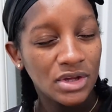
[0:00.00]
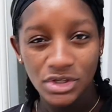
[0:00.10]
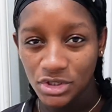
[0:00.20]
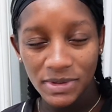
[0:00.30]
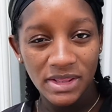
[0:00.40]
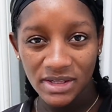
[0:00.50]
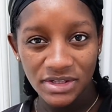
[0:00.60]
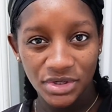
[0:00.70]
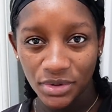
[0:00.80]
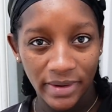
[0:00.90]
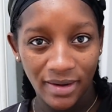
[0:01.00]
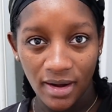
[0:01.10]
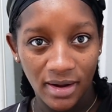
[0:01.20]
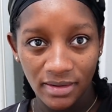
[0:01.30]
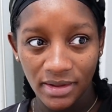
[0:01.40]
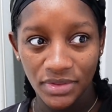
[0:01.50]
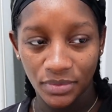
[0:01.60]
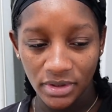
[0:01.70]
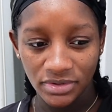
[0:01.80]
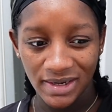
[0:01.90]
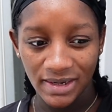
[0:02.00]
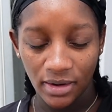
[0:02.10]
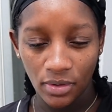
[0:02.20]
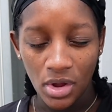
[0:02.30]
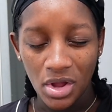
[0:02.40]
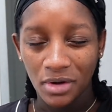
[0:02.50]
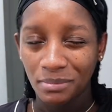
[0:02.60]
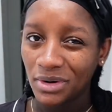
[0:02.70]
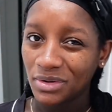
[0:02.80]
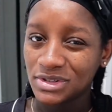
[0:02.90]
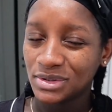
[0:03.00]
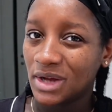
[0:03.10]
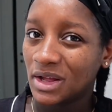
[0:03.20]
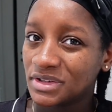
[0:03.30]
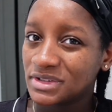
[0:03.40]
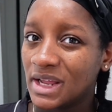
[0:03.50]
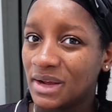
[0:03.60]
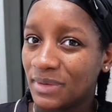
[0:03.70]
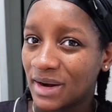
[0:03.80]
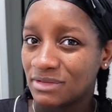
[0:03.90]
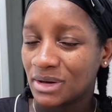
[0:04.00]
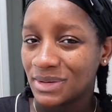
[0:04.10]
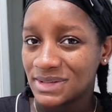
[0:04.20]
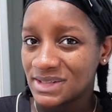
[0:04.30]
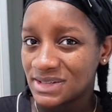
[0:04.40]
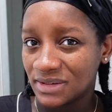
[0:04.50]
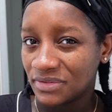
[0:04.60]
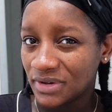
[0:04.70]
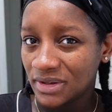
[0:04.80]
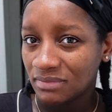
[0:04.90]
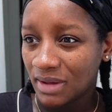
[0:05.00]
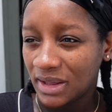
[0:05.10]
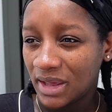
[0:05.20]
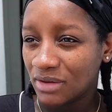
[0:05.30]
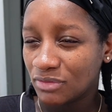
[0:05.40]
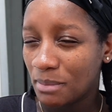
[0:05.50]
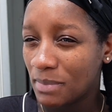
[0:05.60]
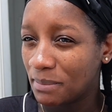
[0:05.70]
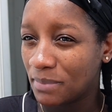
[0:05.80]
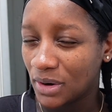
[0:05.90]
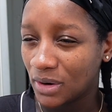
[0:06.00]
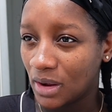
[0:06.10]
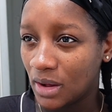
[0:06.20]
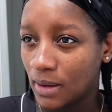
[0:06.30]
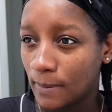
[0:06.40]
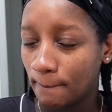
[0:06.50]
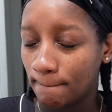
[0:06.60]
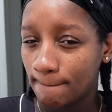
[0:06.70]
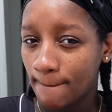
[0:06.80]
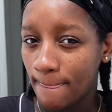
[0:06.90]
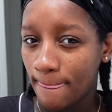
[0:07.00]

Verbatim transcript: too many things are going on in the world right now. But also the other day when I requested delivery, I can't remember um,